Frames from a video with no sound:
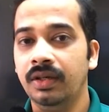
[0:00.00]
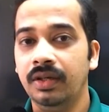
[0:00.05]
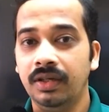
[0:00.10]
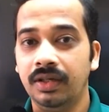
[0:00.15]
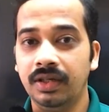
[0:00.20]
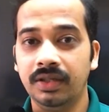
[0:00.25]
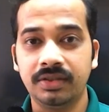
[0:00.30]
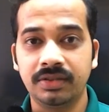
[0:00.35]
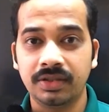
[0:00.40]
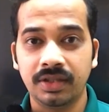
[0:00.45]

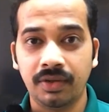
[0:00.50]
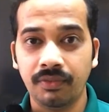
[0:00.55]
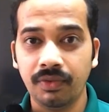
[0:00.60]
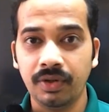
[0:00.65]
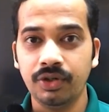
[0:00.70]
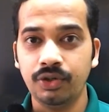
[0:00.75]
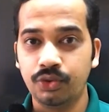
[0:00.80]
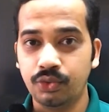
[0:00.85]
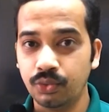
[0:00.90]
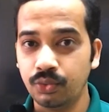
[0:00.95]
It's never
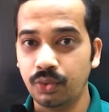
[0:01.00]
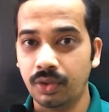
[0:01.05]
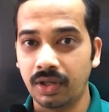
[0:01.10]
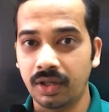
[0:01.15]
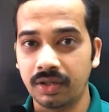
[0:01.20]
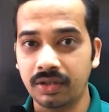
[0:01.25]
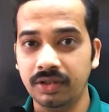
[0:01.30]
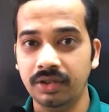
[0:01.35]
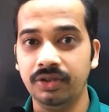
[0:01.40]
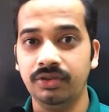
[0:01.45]
too
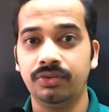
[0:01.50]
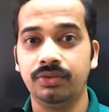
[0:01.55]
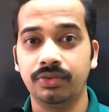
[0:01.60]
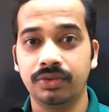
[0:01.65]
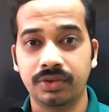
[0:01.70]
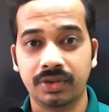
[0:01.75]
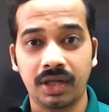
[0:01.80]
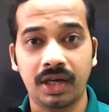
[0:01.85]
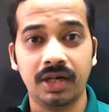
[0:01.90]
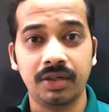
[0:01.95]
early to
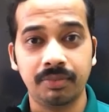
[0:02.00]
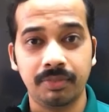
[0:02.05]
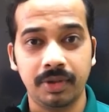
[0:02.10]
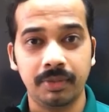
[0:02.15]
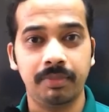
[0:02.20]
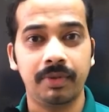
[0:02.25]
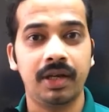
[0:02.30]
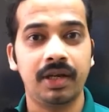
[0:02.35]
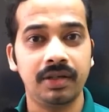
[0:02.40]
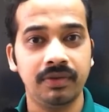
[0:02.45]
start
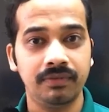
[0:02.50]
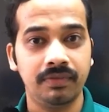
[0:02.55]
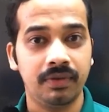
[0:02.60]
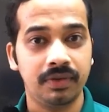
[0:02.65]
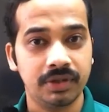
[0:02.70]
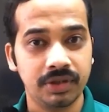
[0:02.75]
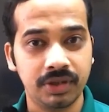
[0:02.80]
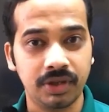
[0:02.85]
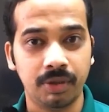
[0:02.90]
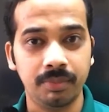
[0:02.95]
preparing for the
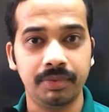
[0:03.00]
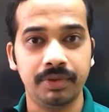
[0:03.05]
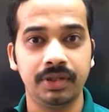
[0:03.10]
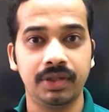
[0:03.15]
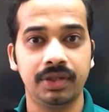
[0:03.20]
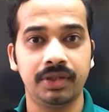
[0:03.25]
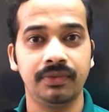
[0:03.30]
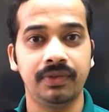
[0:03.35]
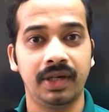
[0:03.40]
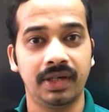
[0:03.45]

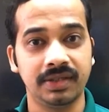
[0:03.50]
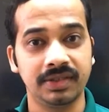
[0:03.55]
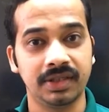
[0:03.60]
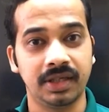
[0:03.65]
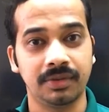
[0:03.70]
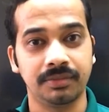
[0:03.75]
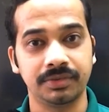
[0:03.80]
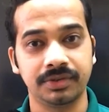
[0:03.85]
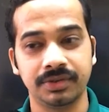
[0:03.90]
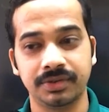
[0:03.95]
competitive
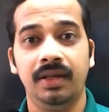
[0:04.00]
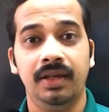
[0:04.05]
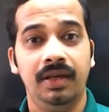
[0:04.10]
exams.